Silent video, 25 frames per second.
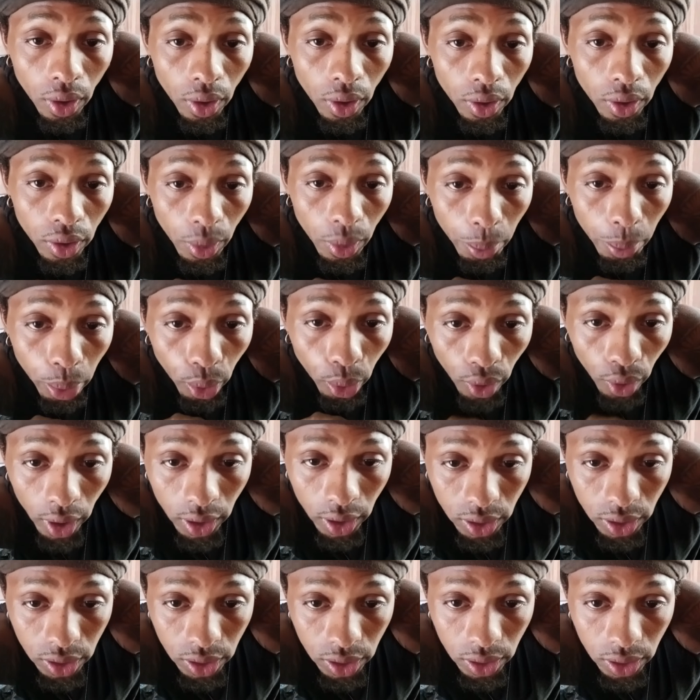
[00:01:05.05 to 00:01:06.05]

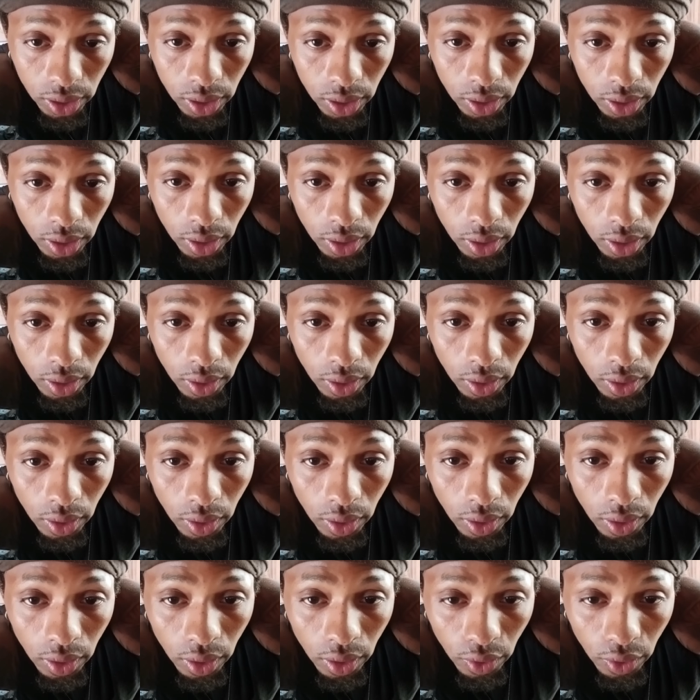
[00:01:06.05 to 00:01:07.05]
depression,
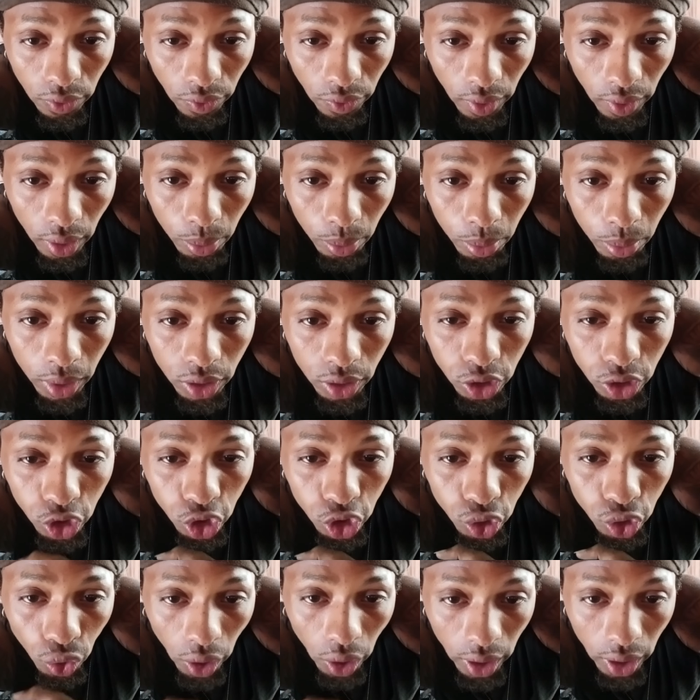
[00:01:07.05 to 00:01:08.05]
you feel me,
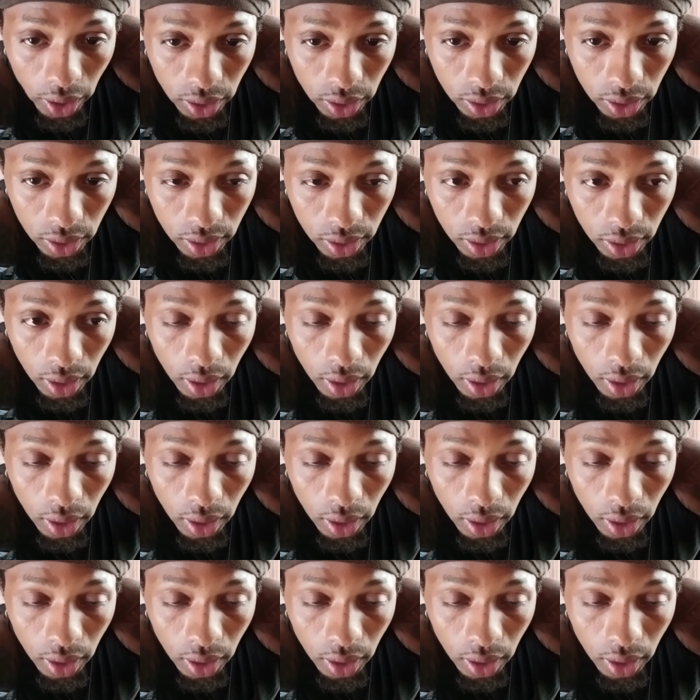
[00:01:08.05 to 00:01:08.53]
stress.